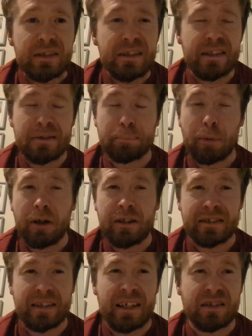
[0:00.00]

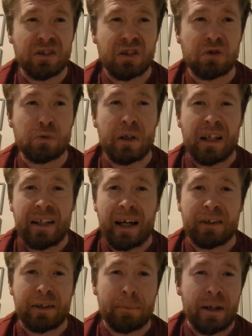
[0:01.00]
Spurs' season is really
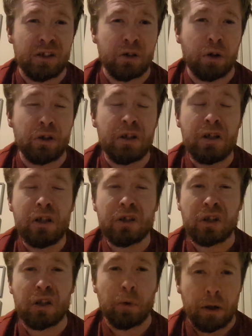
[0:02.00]
now depending on
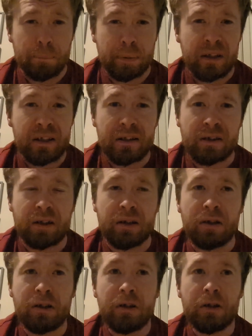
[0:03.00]
the Europa League,
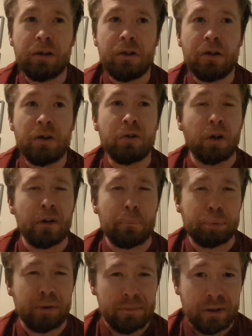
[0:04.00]
not the
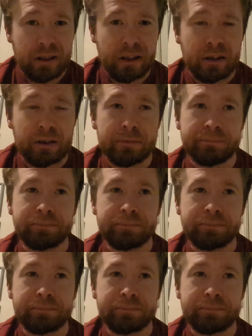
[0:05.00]
Premier League.